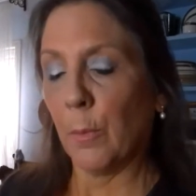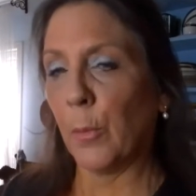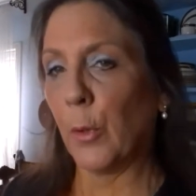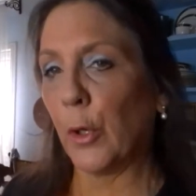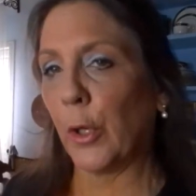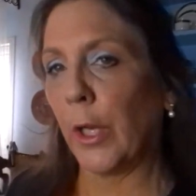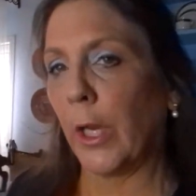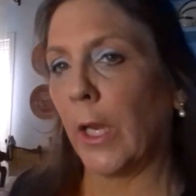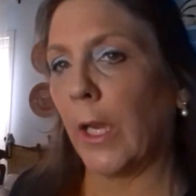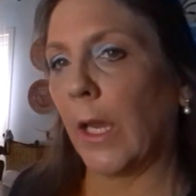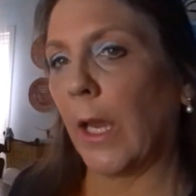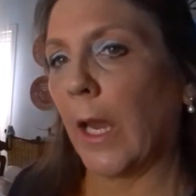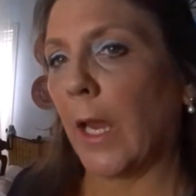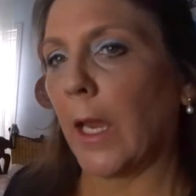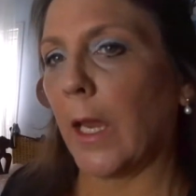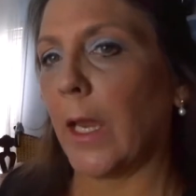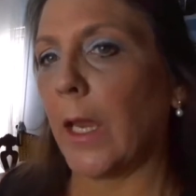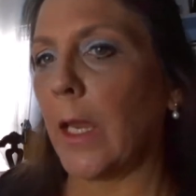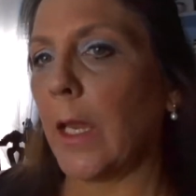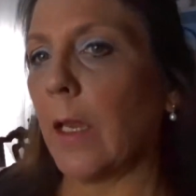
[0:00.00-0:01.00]
putting
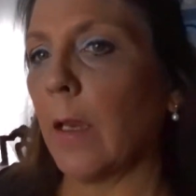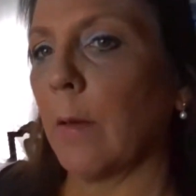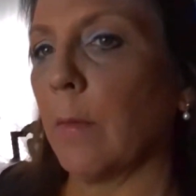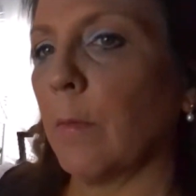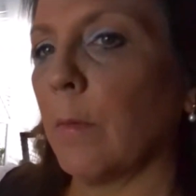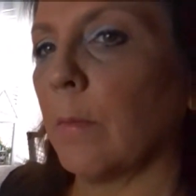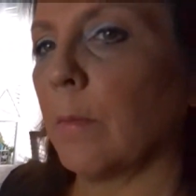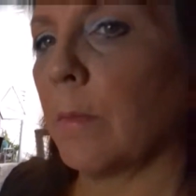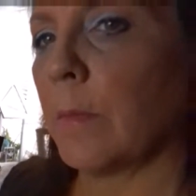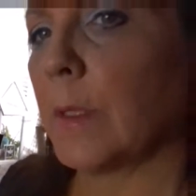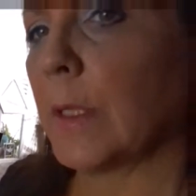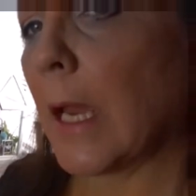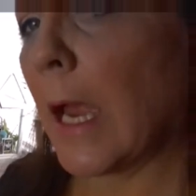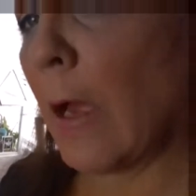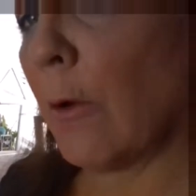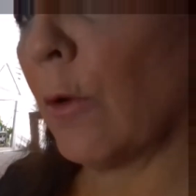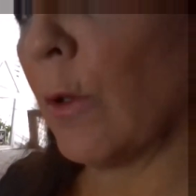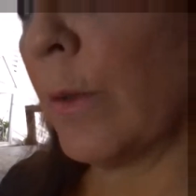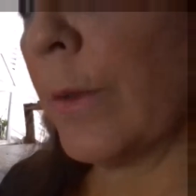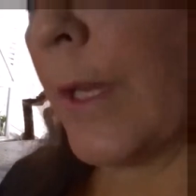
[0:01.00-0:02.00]
a
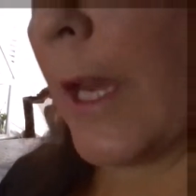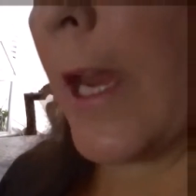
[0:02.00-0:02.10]
towel